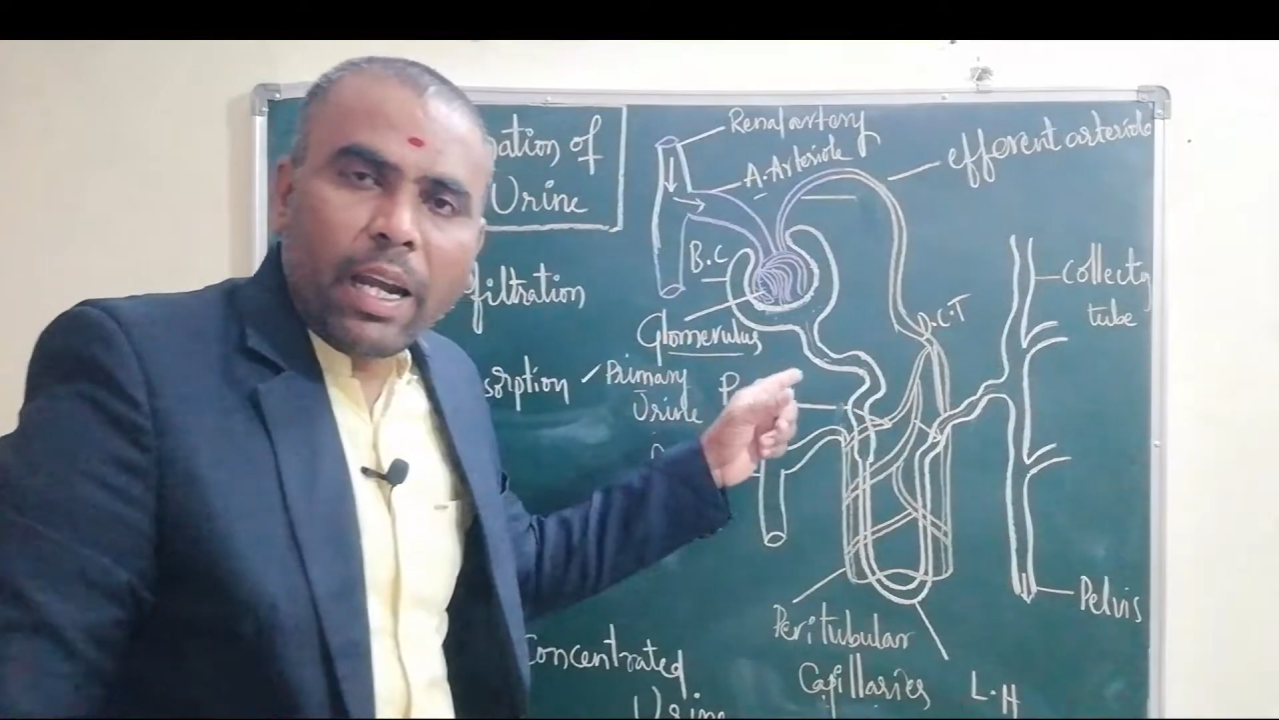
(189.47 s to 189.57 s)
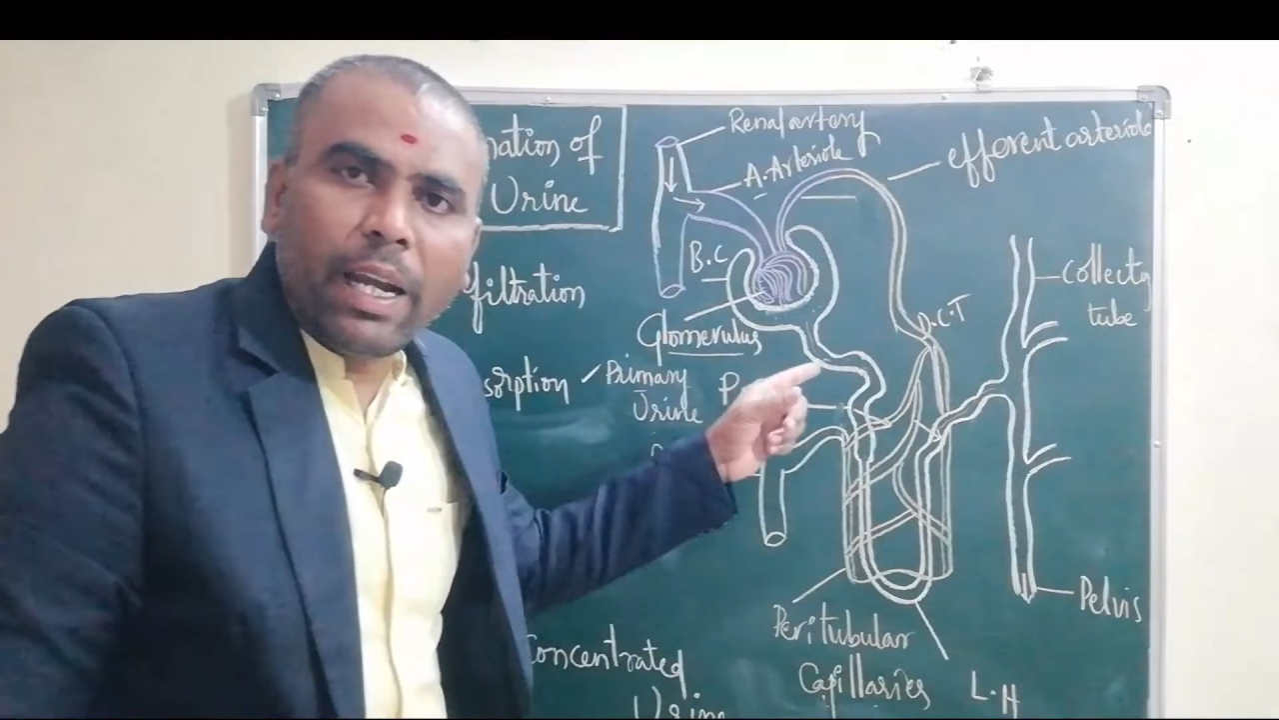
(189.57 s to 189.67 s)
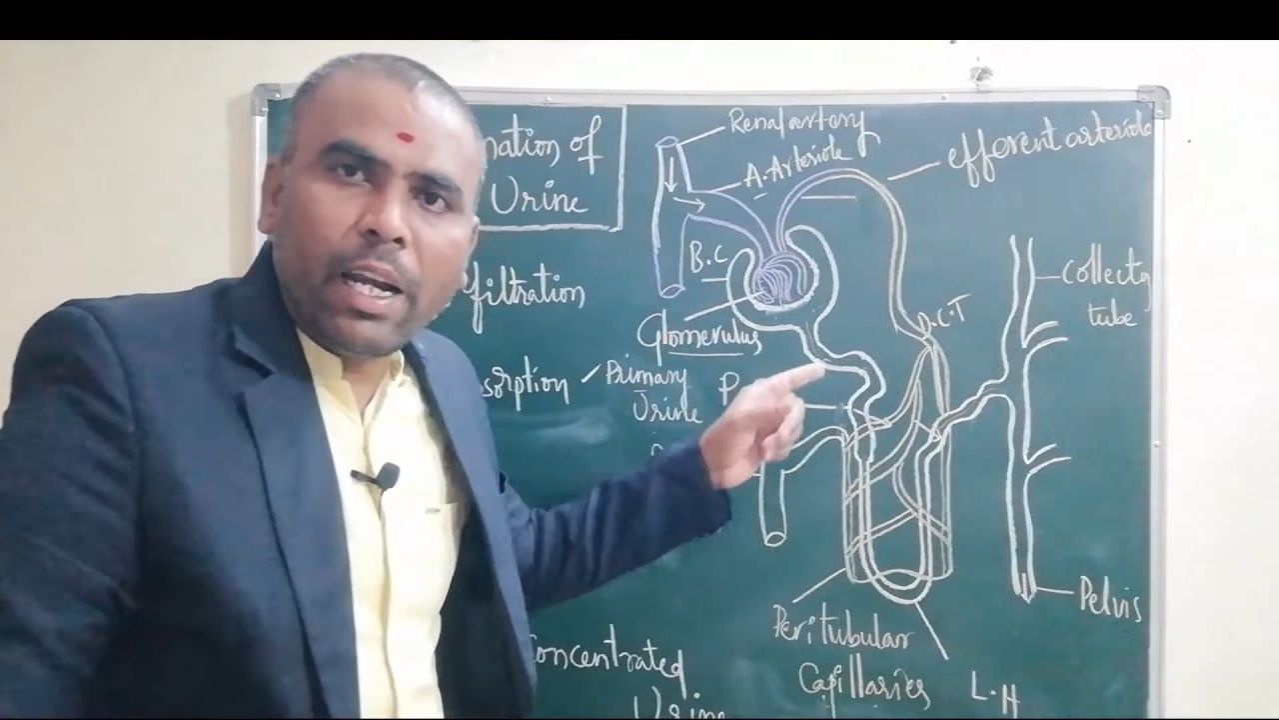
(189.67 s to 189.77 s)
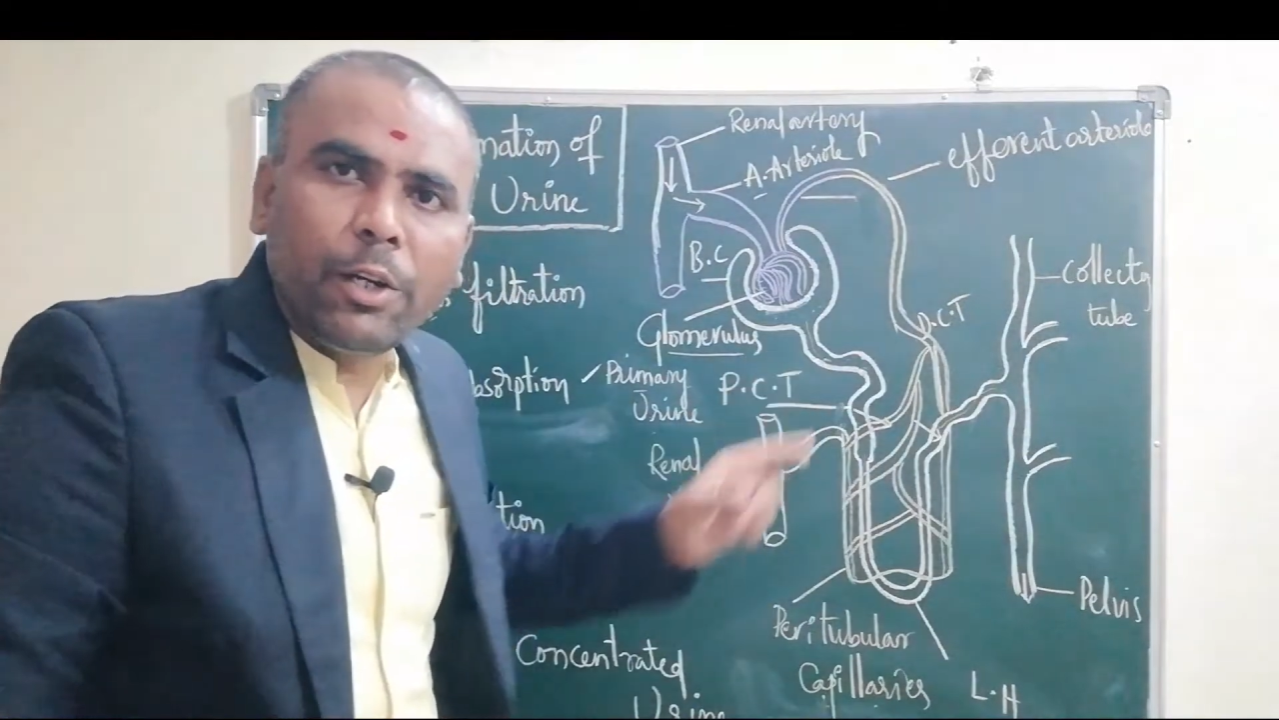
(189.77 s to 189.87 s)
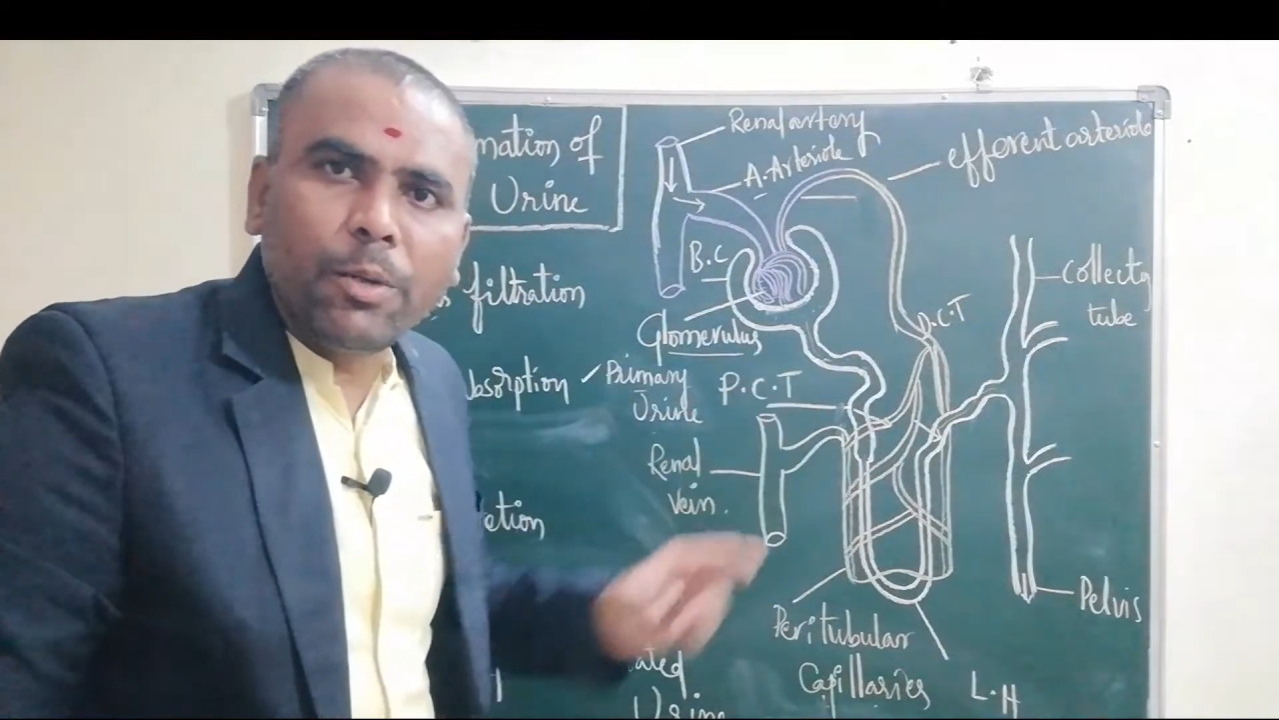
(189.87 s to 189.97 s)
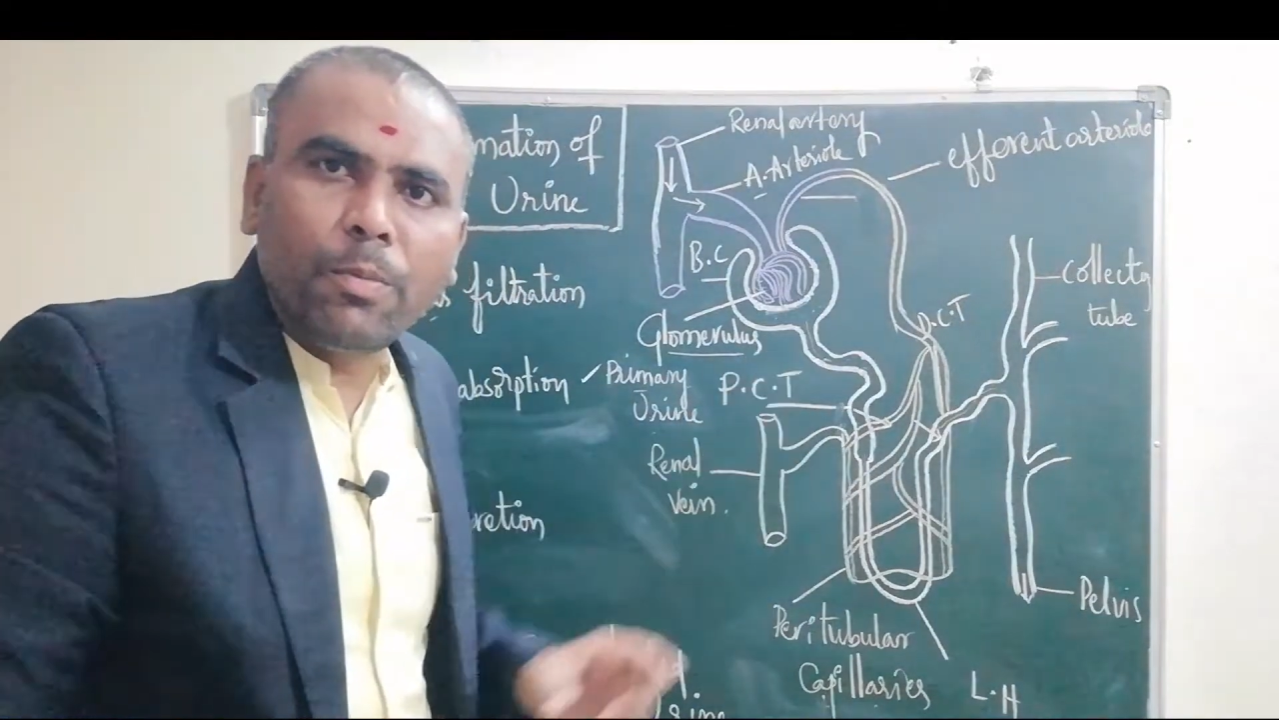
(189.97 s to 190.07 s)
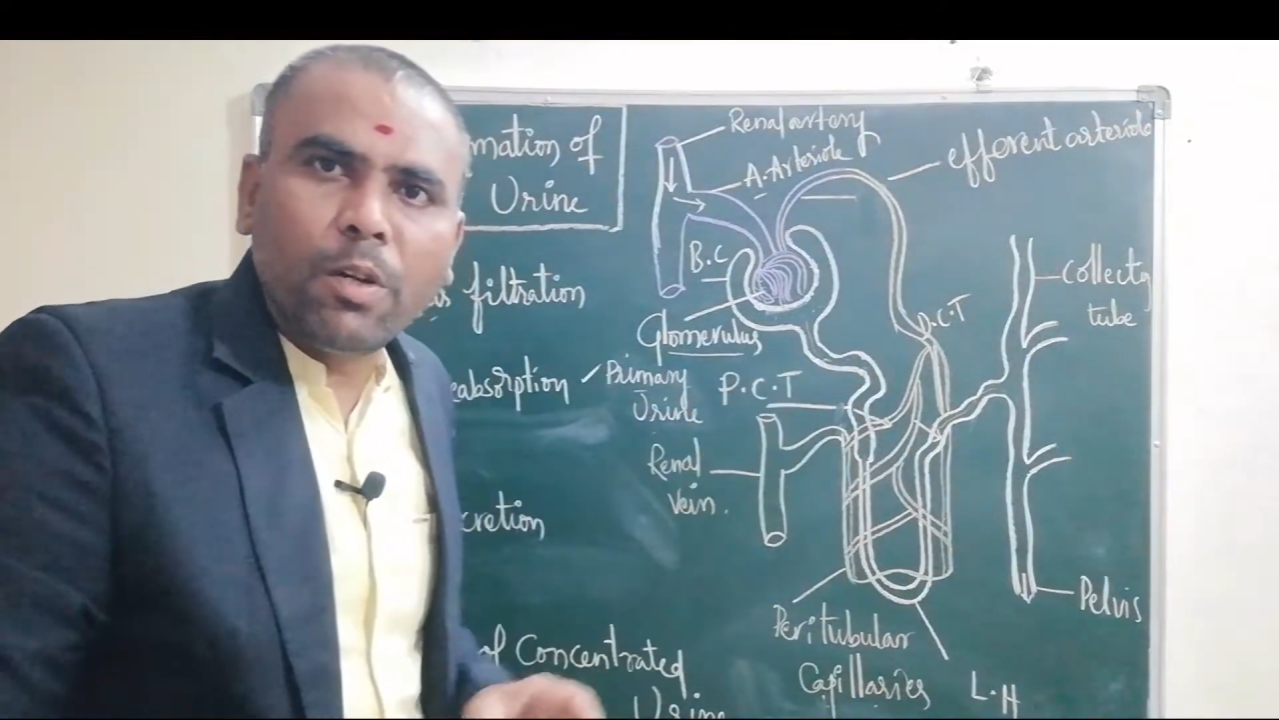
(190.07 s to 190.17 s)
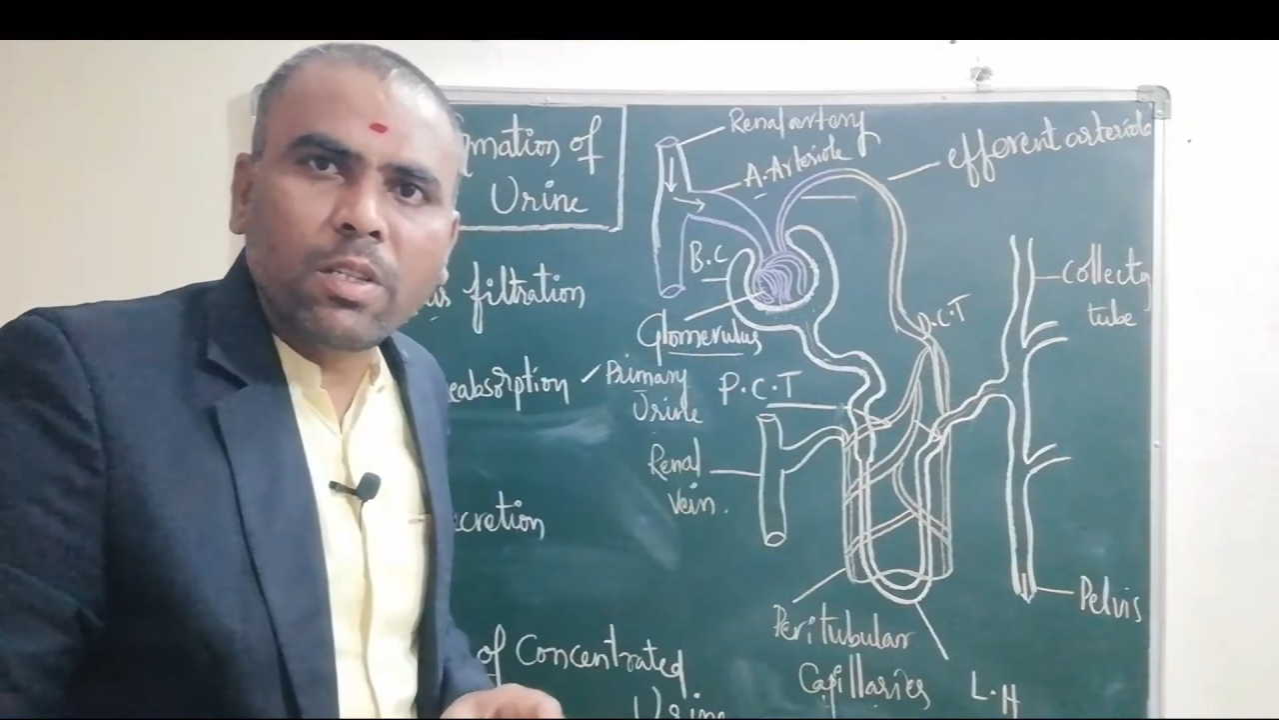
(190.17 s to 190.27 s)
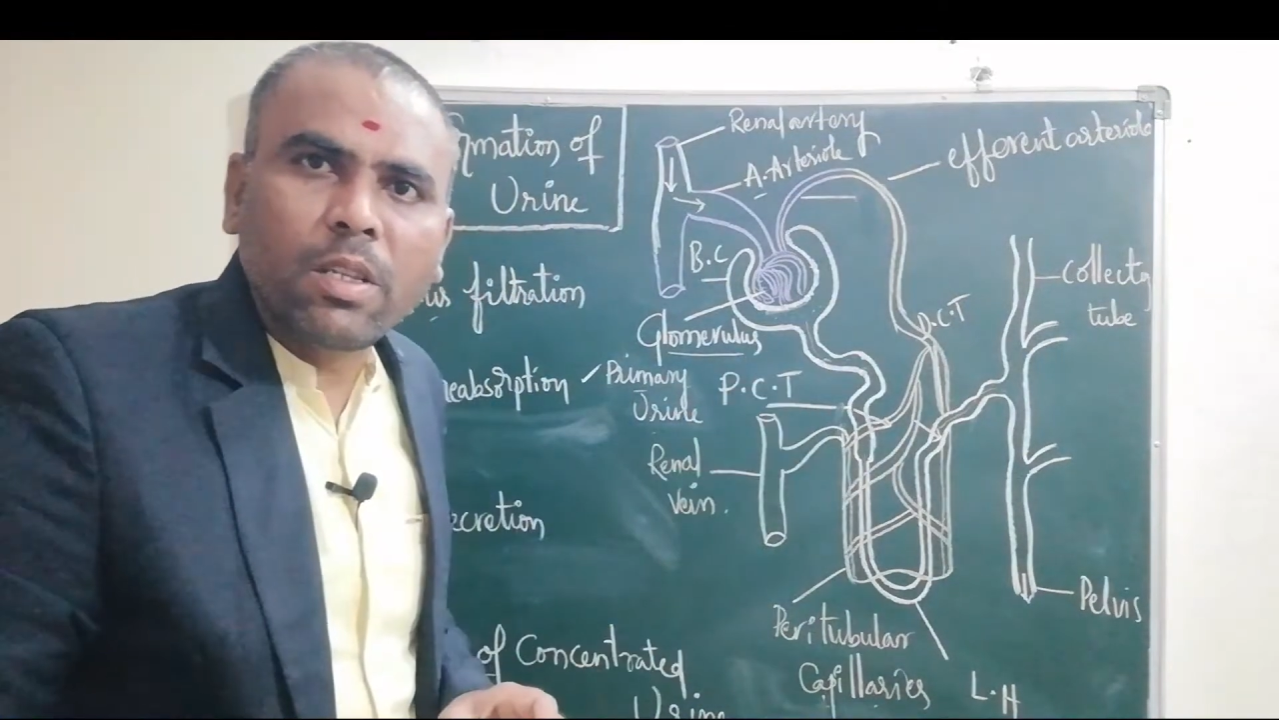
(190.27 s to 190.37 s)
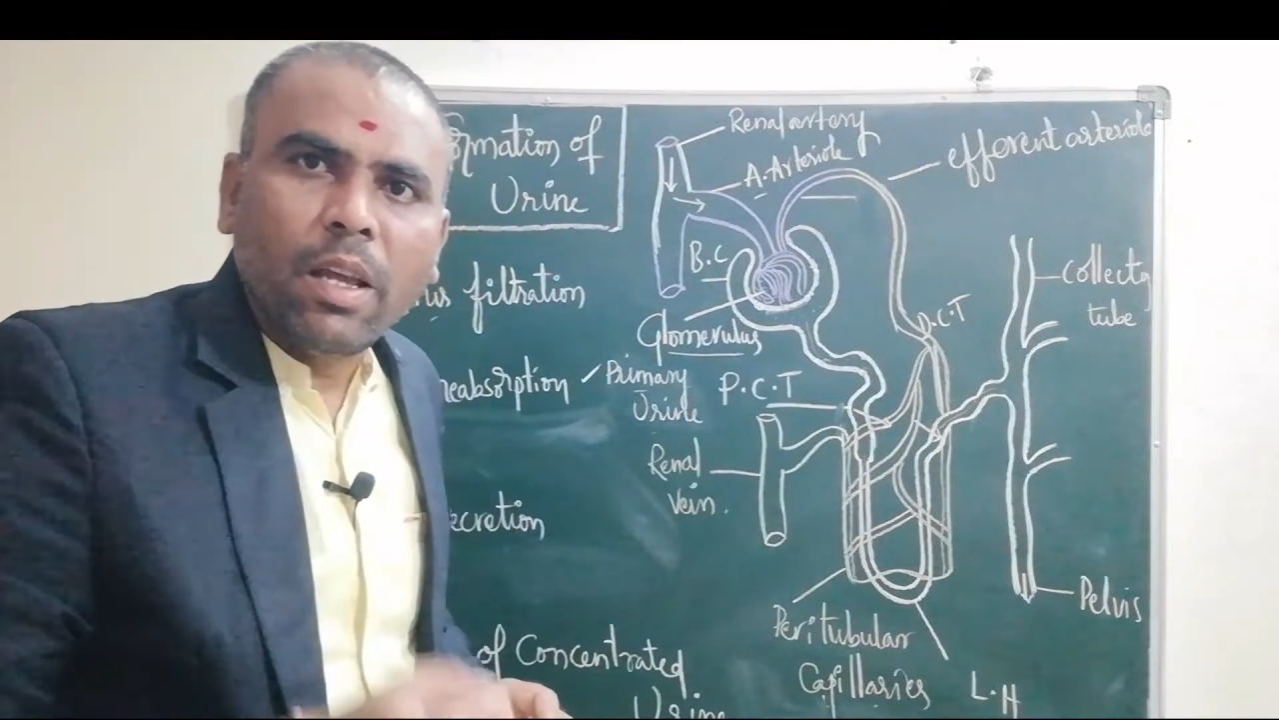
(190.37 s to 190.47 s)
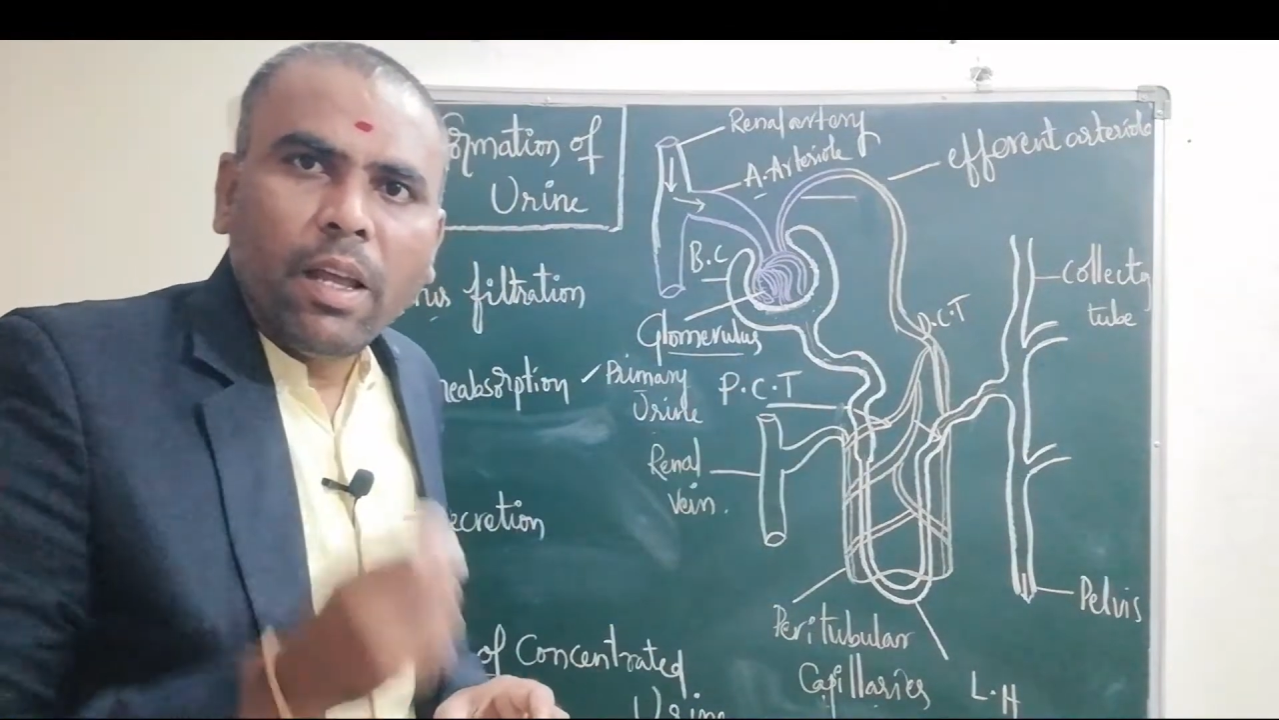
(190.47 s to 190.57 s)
renal tubules,